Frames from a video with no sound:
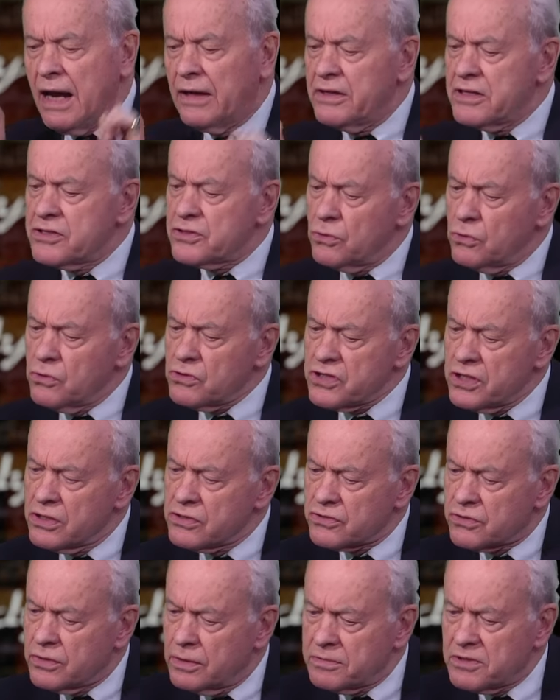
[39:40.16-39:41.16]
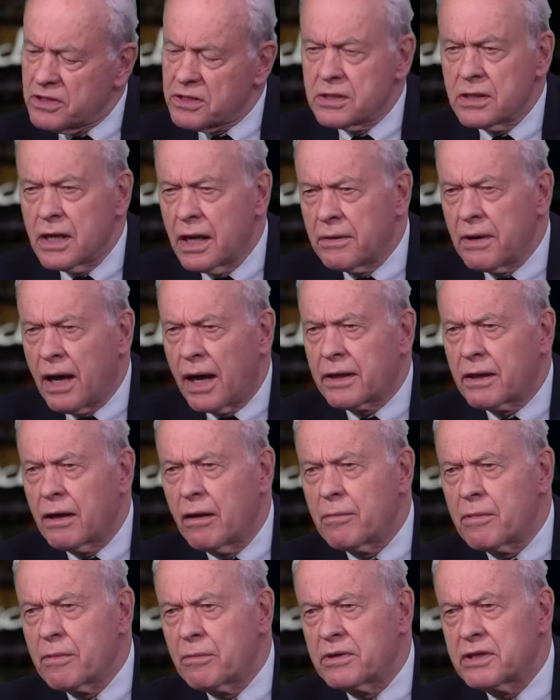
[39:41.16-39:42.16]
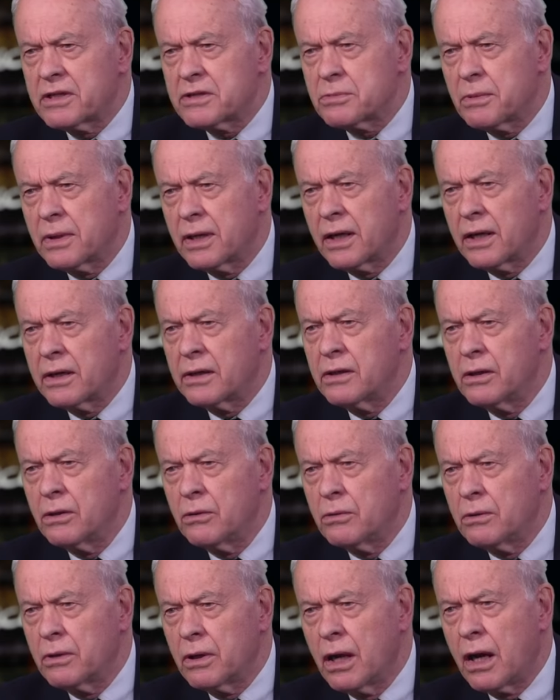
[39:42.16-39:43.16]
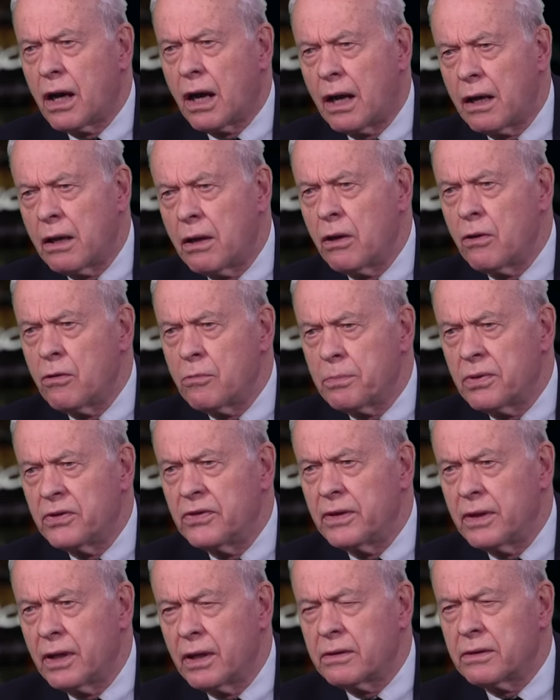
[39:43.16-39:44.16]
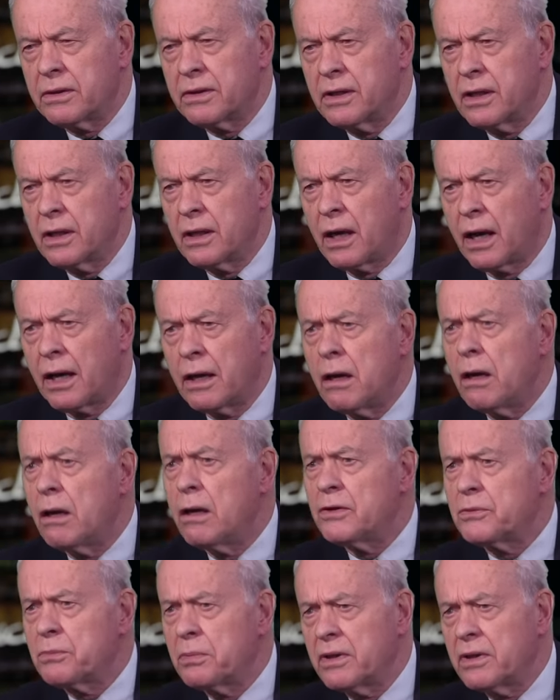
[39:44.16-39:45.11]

right. And yeah. there's also scriptures, and I can't remember what it is, where you, I opened it, the, I heard